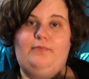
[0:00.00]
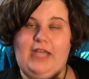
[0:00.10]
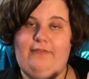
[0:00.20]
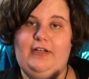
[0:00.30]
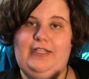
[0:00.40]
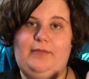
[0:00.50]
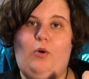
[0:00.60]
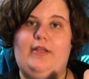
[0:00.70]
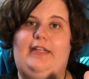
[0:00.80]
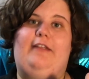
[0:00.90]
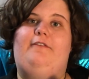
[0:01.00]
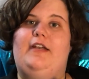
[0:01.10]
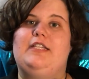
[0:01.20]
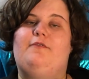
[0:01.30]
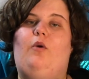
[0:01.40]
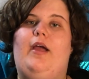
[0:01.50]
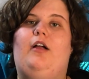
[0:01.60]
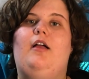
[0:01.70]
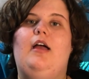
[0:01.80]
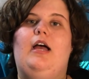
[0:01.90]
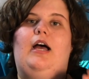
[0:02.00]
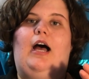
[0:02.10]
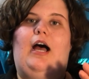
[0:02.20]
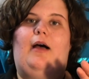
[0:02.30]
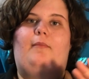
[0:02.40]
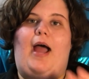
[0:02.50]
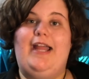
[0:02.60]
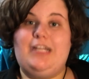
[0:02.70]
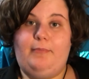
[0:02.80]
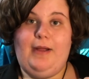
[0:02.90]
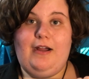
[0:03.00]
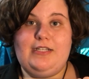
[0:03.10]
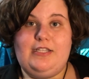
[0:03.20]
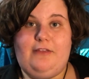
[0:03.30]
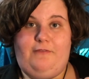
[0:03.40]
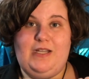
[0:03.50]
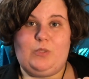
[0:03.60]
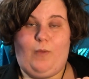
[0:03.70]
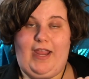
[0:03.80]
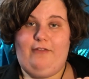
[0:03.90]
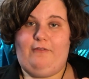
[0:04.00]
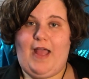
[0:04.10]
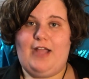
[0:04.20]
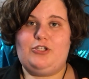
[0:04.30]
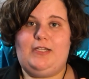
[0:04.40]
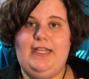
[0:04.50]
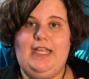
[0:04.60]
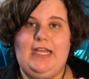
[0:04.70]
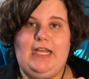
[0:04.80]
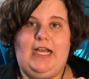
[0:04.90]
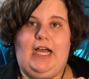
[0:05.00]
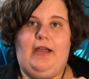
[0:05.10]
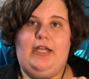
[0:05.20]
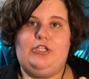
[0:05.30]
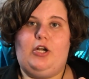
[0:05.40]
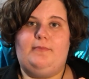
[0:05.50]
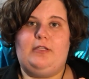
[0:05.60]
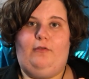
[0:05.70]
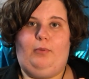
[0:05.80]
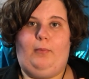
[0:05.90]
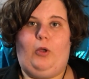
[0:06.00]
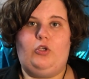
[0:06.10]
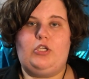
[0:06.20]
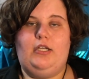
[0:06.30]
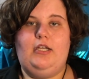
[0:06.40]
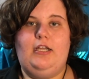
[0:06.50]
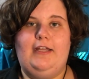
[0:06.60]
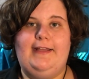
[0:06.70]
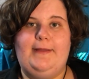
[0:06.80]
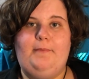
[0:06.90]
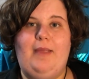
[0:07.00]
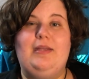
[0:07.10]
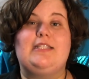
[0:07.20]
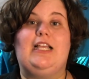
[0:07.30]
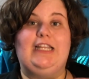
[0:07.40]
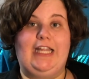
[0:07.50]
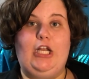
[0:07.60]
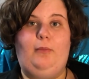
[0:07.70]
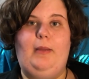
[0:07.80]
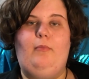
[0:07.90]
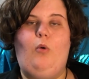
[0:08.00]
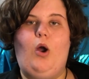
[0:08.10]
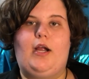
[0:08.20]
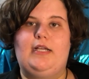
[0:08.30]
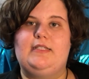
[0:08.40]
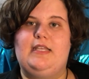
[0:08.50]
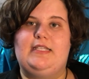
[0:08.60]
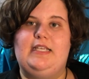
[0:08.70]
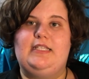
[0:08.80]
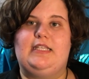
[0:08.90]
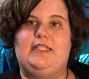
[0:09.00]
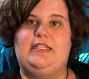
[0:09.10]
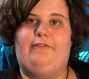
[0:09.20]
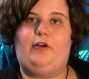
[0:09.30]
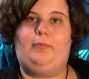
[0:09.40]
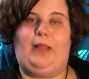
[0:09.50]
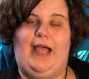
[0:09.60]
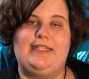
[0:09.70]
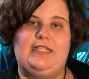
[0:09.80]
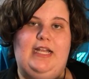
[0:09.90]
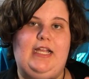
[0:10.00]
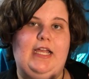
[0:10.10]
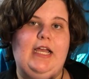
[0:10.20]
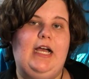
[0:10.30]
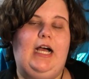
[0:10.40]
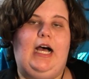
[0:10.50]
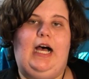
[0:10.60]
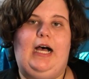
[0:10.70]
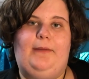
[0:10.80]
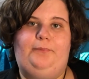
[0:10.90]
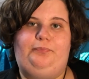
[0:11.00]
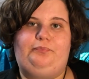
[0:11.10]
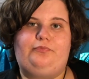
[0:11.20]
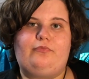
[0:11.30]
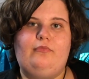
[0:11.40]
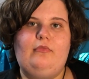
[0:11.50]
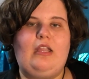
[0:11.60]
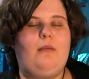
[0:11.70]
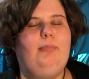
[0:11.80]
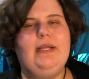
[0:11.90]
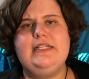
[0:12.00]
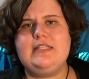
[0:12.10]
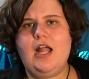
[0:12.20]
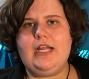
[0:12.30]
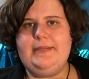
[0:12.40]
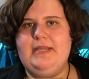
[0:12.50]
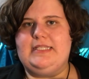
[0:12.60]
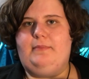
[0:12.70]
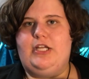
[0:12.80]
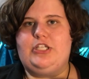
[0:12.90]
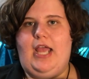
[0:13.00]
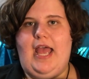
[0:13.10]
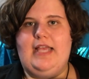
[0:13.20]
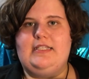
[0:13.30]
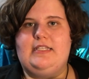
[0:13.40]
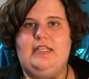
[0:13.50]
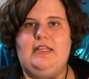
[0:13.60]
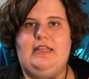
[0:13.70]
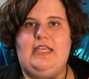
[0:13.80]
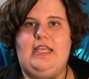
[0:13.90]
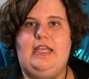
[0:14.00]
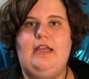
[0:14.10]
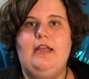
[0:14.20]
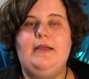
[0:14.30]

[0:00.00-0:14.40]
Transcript: definitely more than the Finis Foil. I'd compare it to the Finis Wave, actually, in terms of propulsion. Maybe it's a little bit more because this is a stiffer plastic, but it's not going to be as much as the